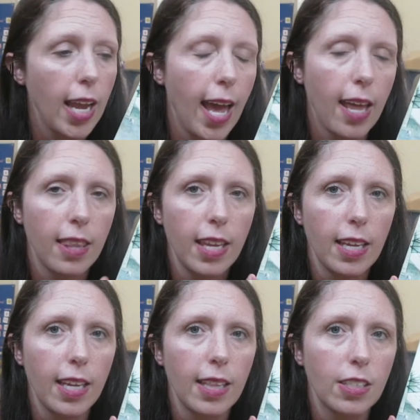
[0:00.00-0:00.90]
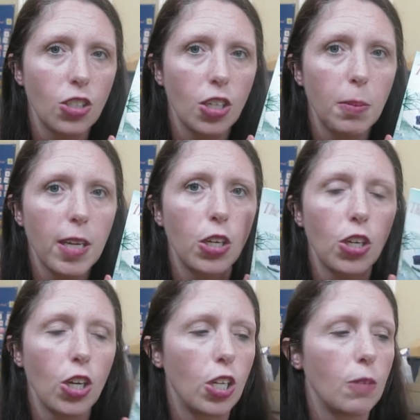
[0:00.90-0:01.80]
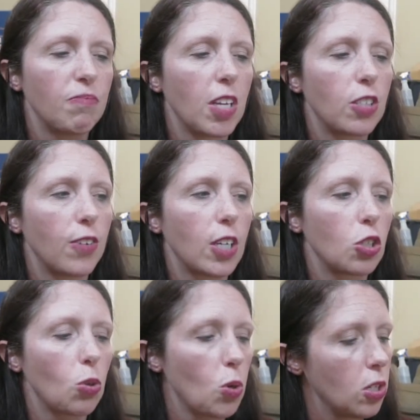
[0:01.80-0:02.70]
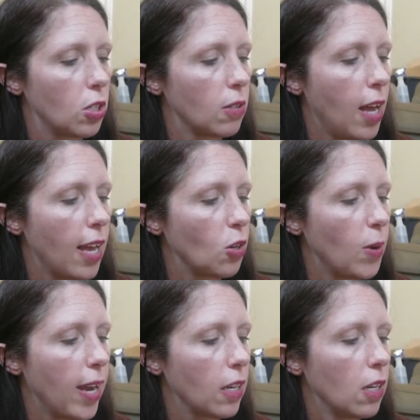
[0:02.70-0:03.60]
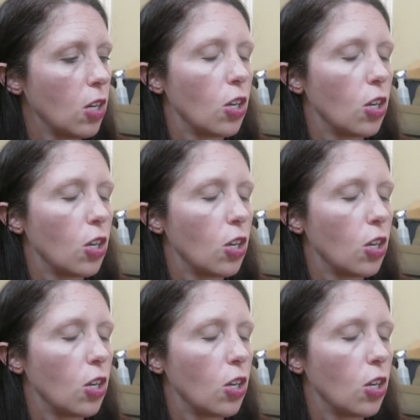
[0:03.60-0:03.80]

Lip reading: again thinking this could be a good, it's very short and quick,